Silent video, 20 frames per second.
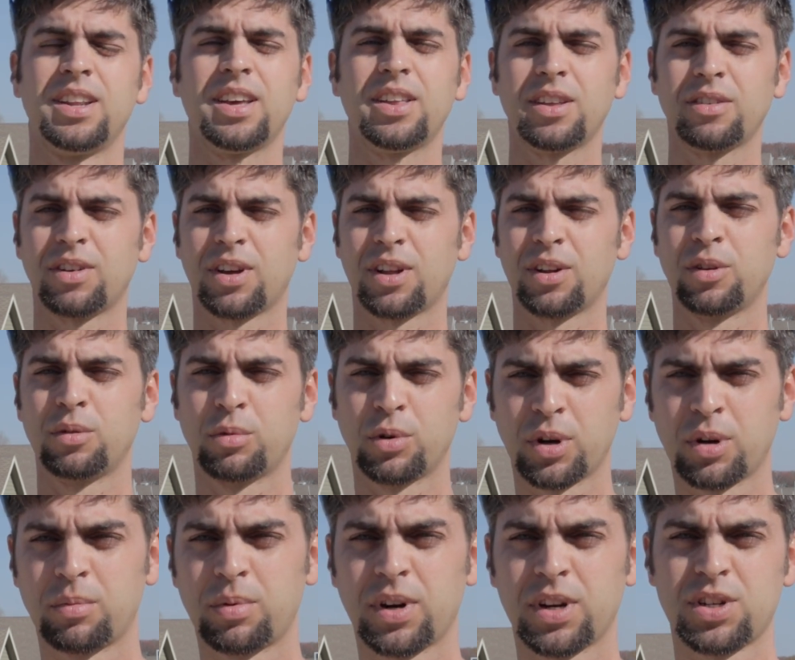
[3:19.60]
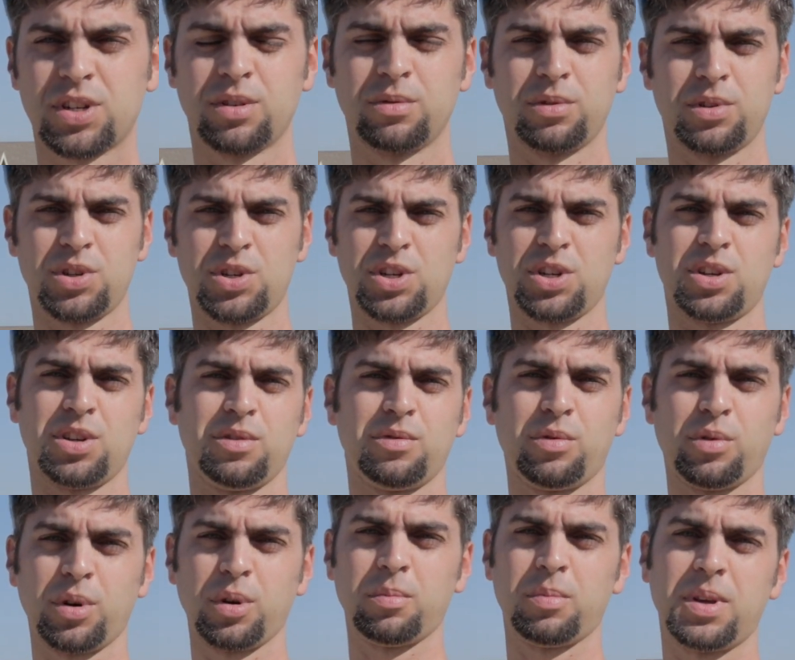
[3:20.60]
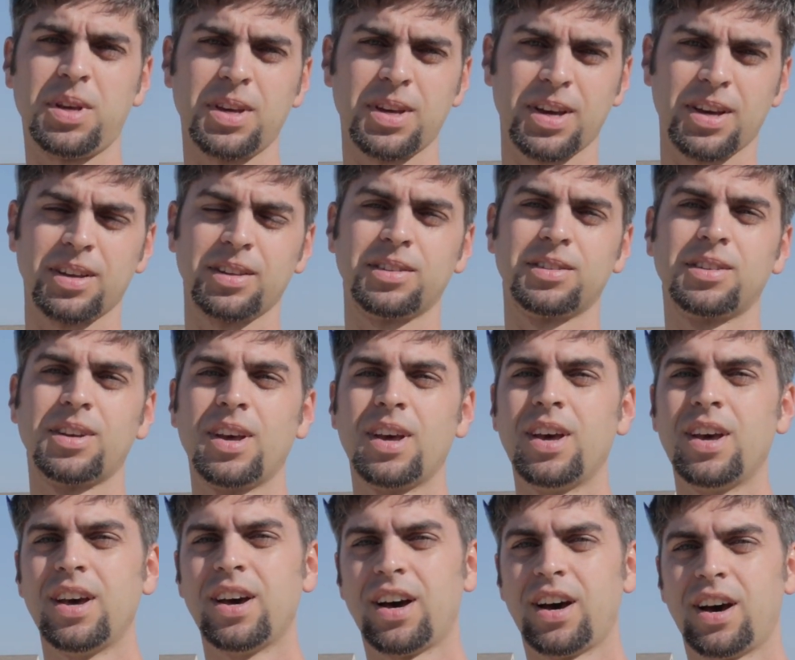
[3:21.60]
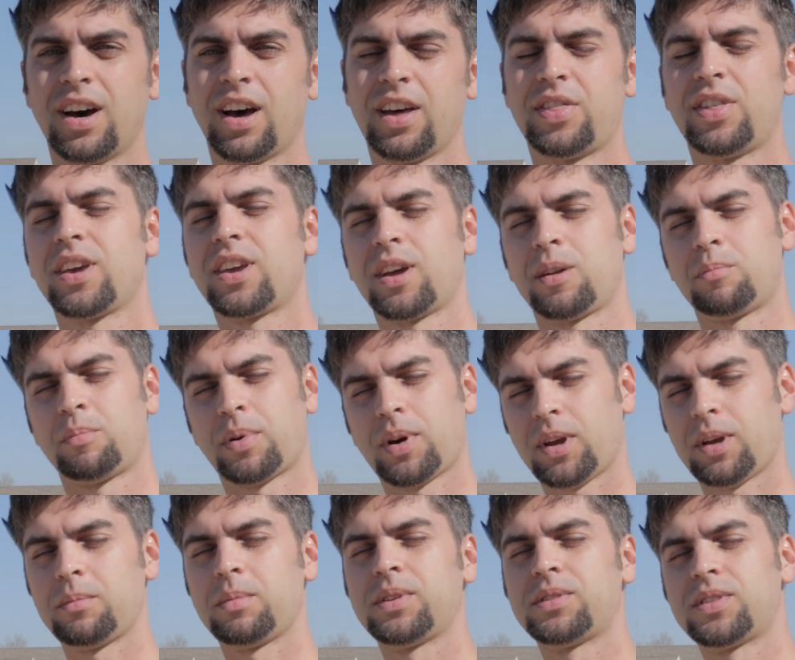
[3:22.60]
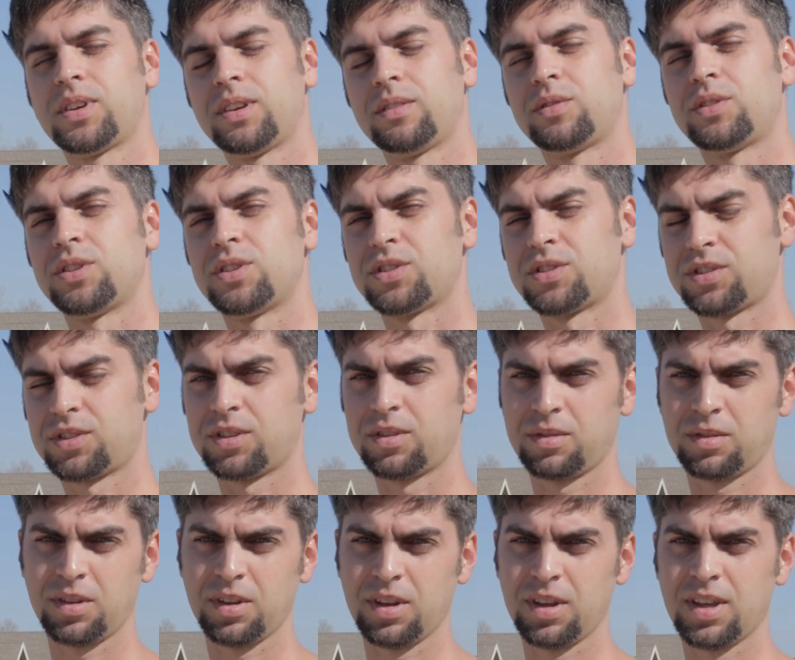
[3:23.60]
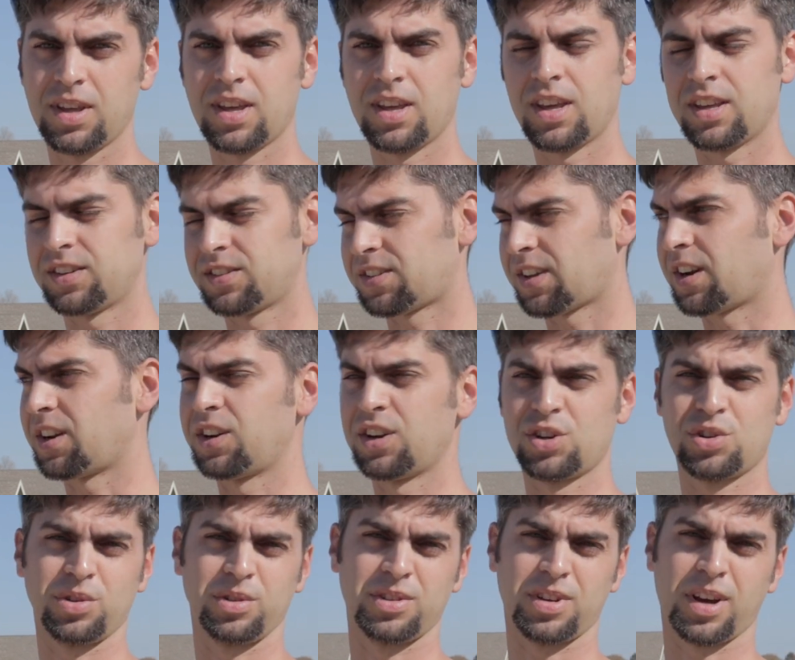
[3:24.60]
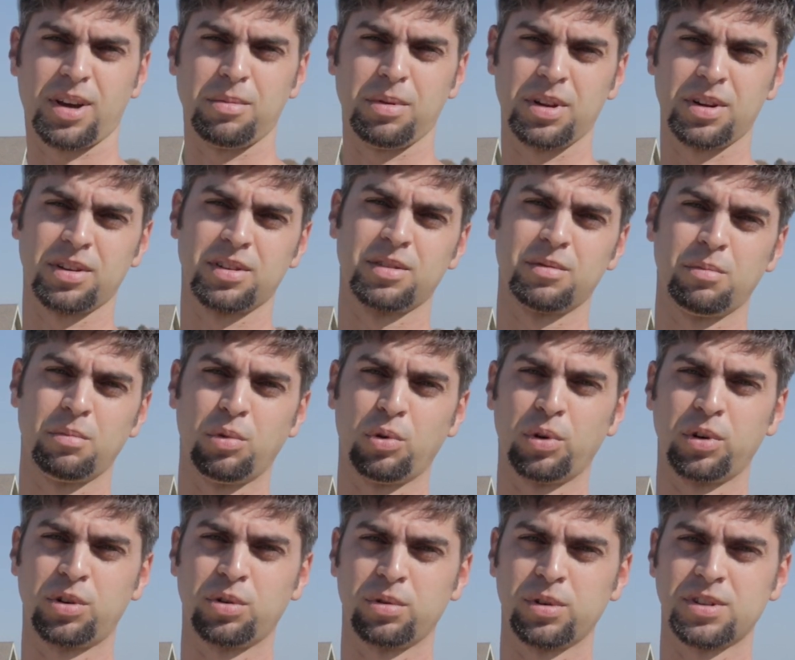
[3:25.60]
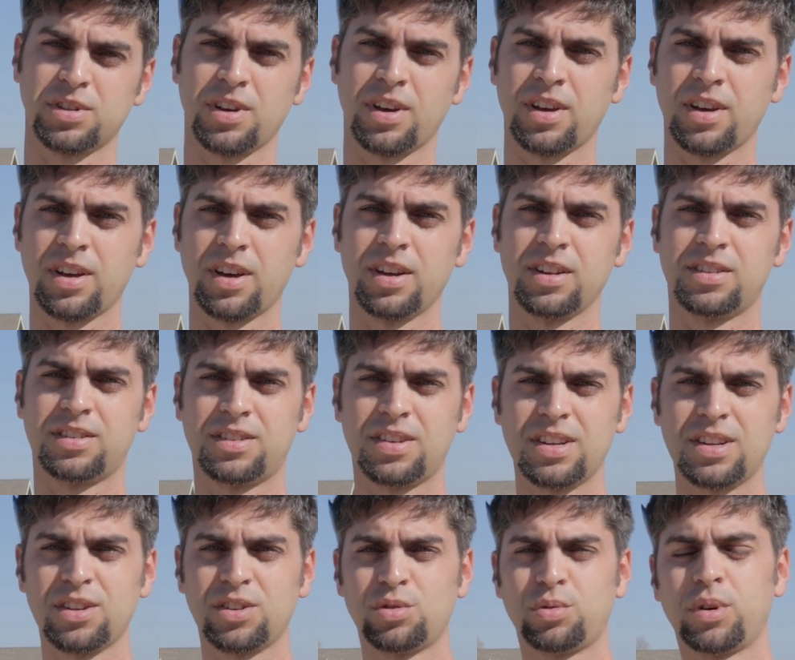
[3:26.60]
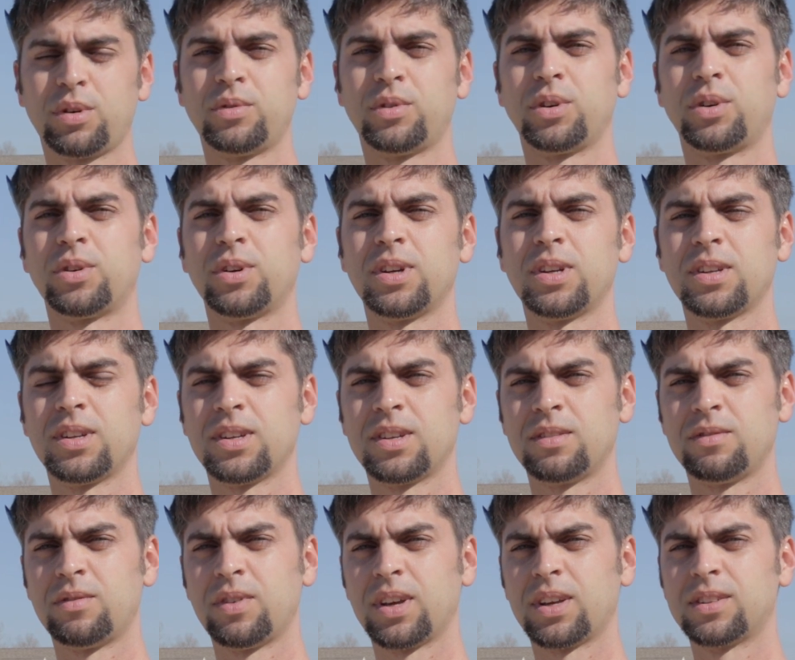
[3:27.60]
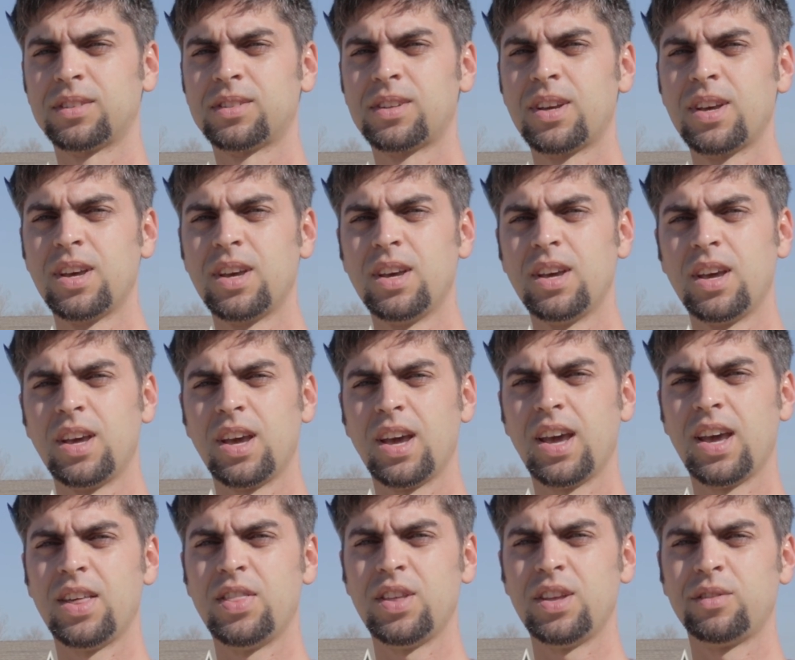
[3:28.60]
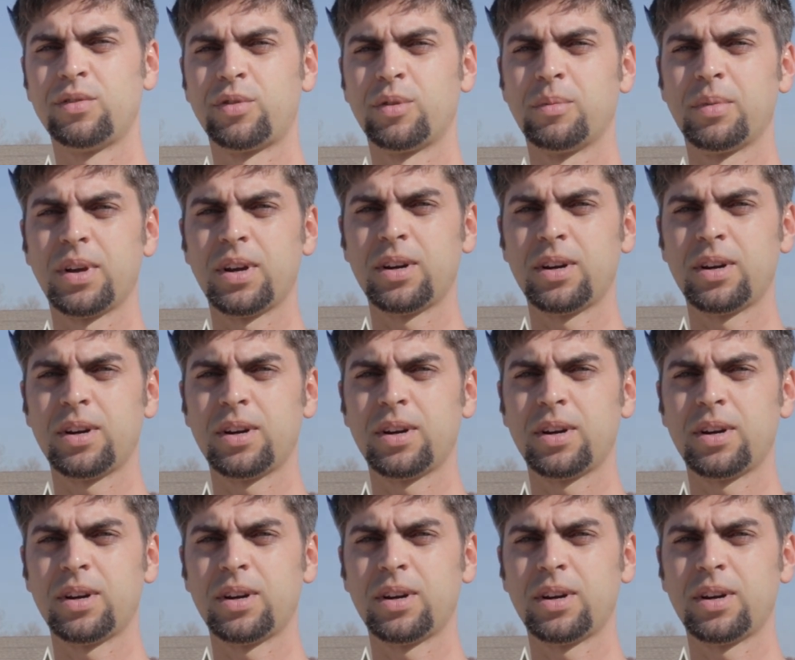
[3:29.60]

Now they've got a little more compression with the GT40P heads. I think I'd probably be safe to just set initial timing more towards a 10 to 12 degree advance. And then from